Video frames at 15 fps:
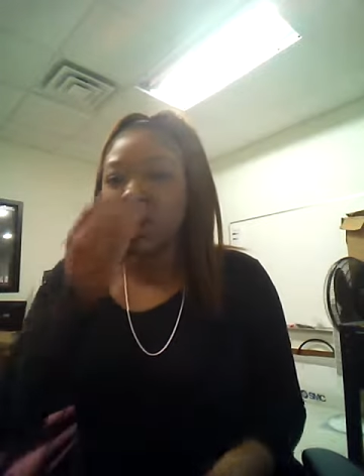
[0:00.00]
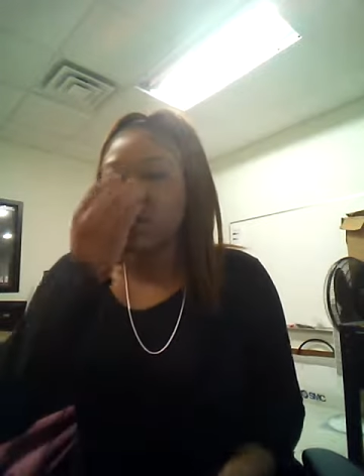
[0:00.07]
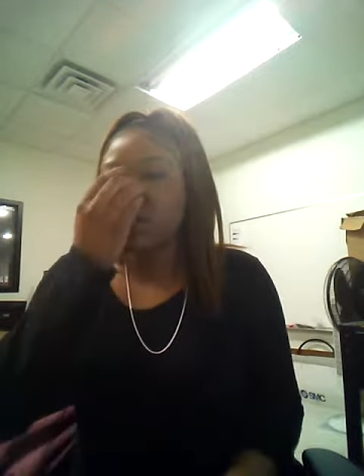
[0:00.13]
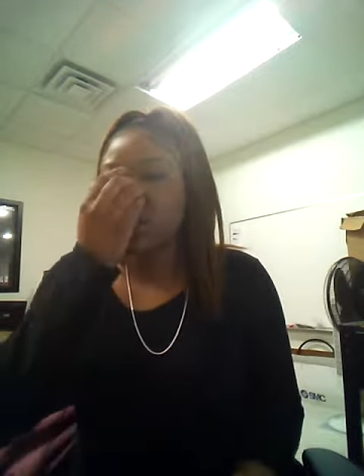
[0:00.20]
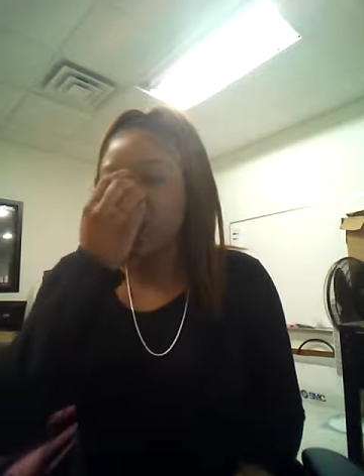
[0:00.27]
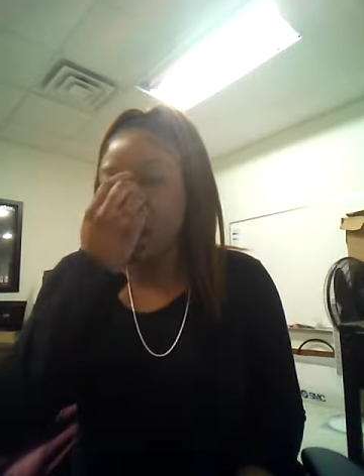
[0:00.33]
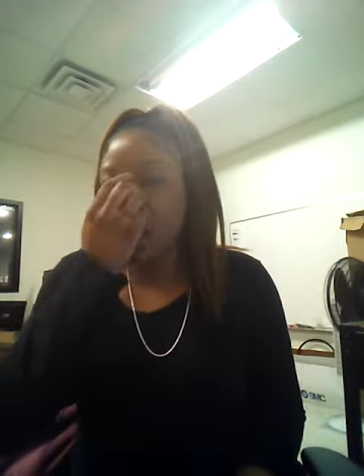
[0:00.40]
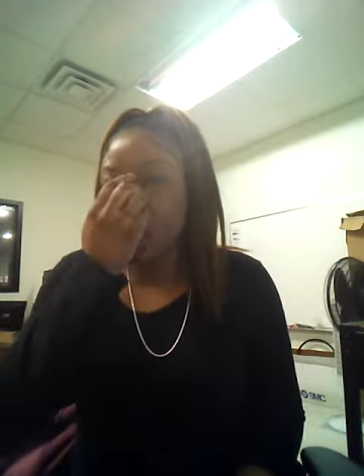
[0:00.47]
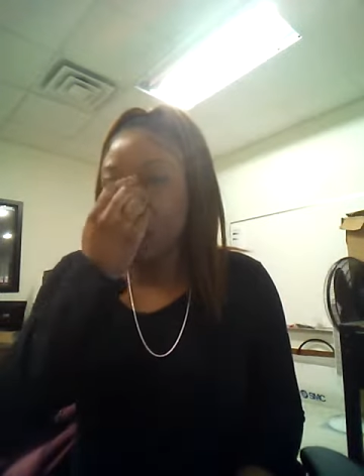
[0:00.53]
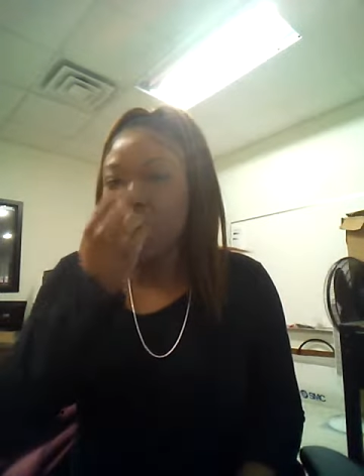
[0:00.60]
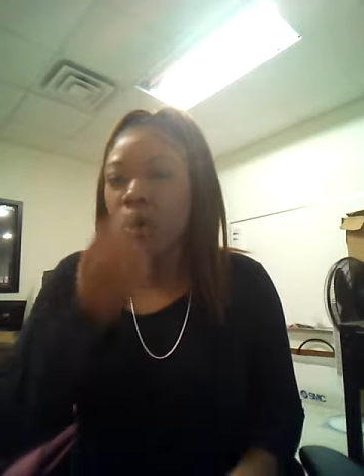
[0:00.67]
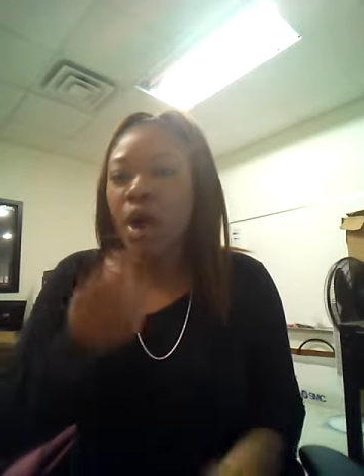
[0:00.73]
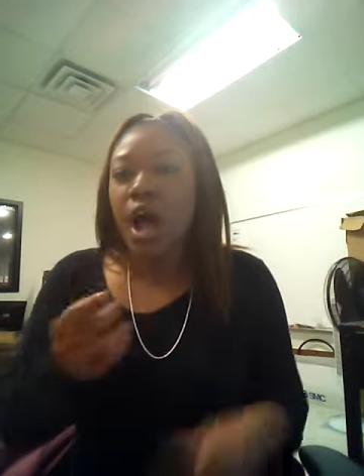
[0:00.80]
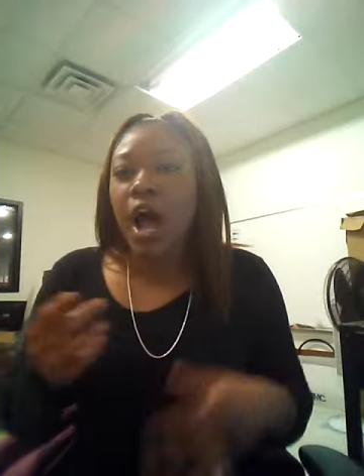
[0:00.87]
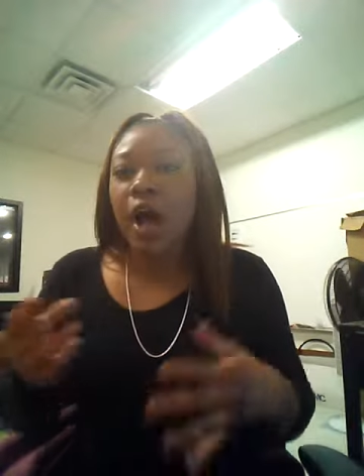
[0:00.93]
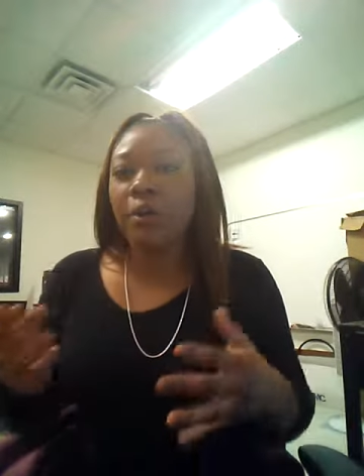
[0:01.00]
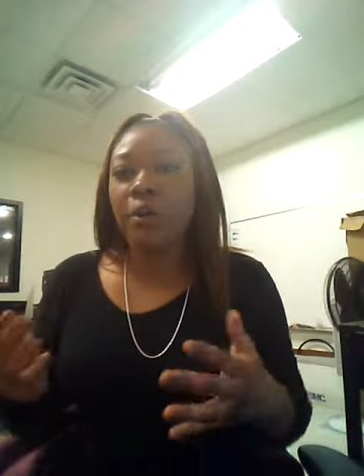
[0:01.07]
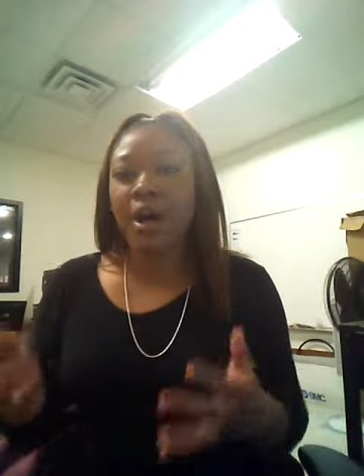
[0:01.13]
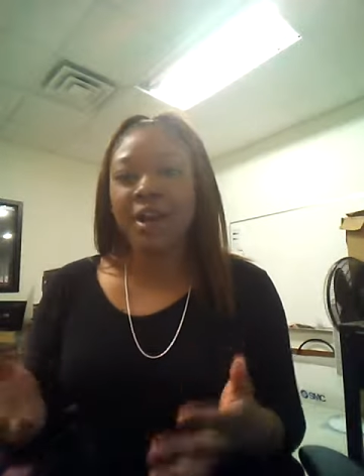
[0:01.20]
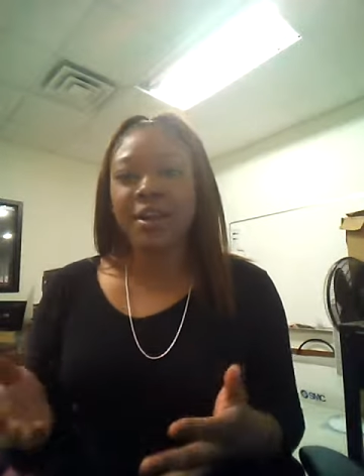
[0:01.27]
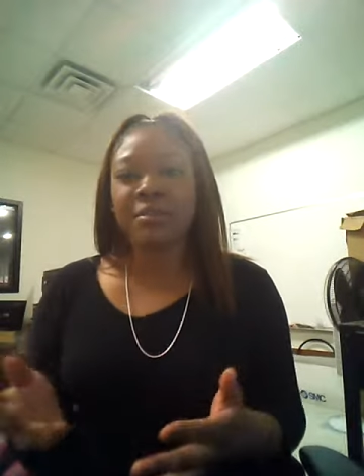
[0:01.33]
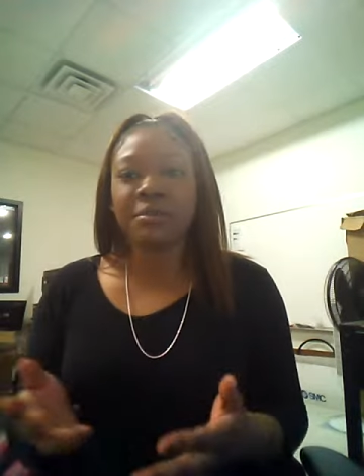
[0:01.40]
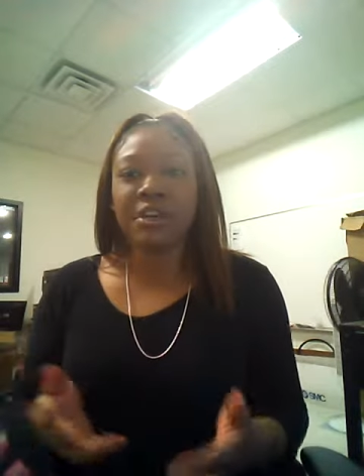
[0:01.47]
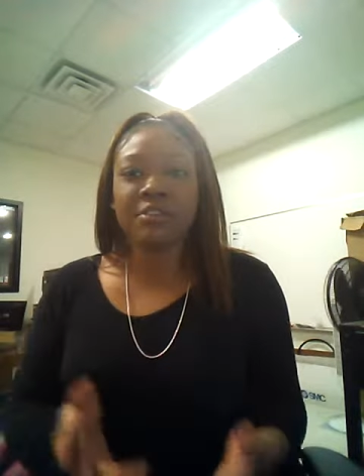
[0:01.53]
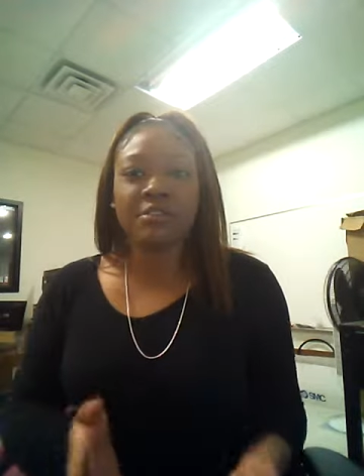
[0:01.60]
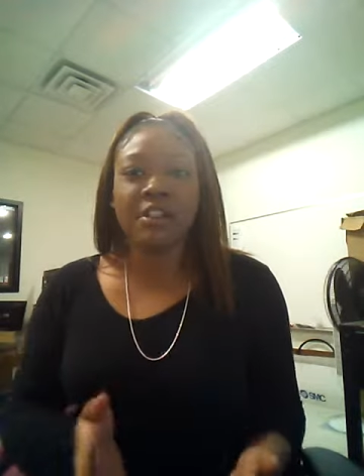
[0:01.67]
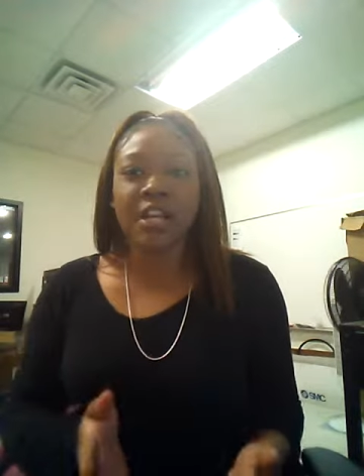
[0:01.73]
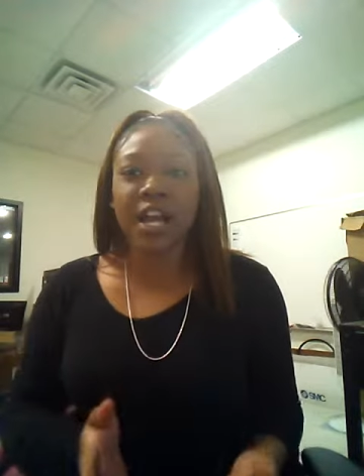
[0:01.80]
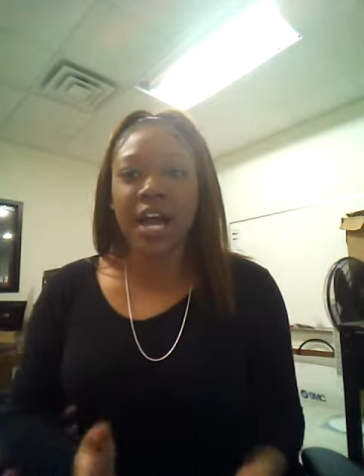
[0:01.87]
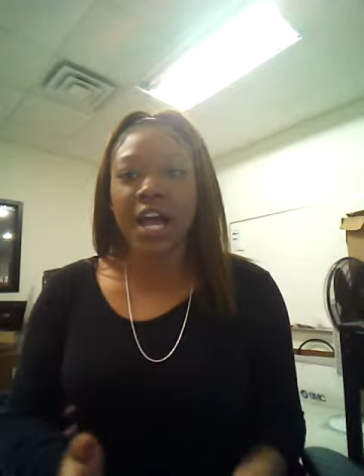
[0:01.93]
So I wound up giving
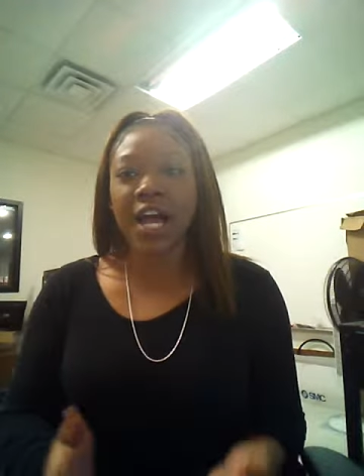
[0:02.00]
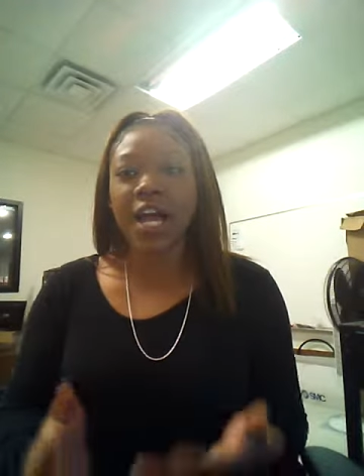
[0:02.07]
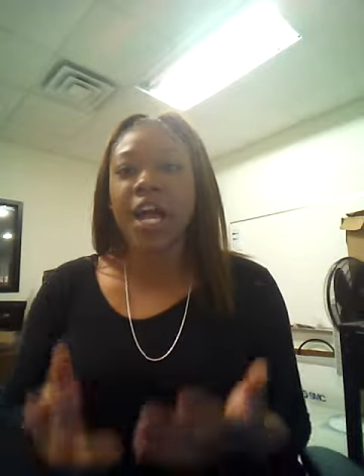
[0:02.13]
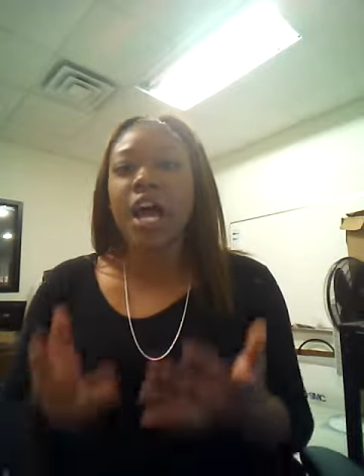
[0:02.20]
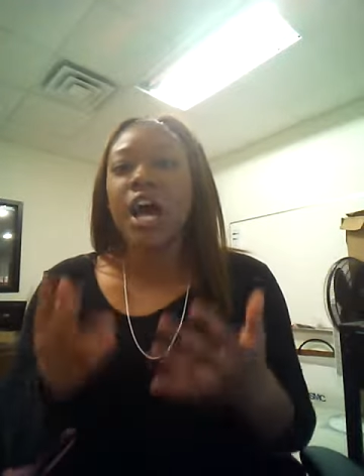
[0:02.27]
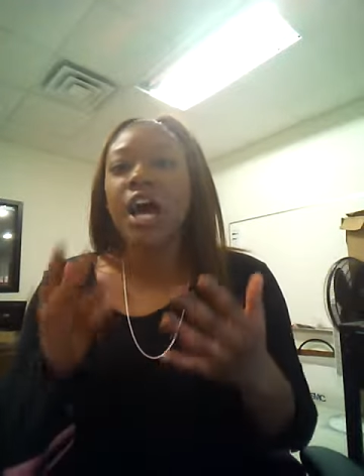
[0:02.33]
the guy